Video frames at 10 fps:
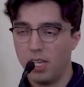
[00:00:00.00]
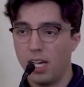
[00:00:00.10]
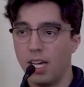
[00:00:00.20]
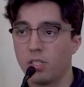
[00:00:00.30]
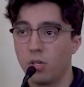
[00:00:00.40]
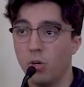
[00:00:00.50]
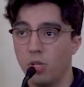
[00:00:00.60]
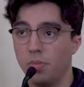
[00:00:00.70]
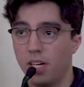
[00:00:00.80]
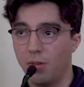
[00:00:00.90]
I told
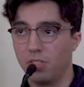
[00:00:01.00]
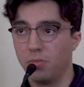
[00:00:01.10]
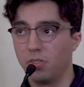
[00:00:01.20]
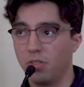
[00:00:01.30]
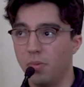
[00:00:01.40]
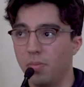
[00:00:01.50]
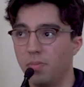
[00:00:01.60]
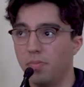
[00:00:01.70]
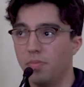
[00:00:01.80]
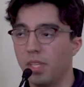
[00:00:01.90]
them that I was
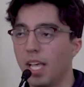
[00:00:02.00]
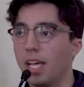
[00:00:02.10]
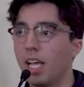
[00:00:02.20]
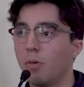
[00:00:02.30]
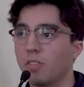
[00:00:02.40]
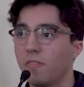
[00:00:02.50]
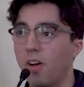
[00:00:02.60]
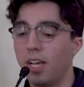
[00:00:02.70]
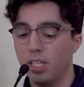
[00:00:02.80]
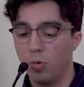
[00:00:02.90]
Muslim, and I was
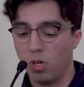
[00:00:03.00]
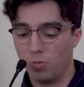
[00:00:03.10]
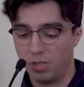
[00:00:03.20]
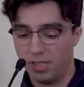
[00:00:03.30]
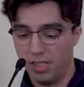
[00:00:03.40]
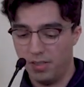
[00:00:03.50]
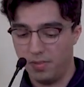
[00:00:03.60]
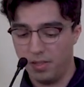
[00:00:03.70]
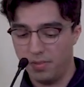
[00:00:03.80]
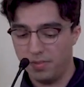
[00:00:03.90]
finally well
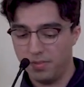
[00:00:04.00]
received.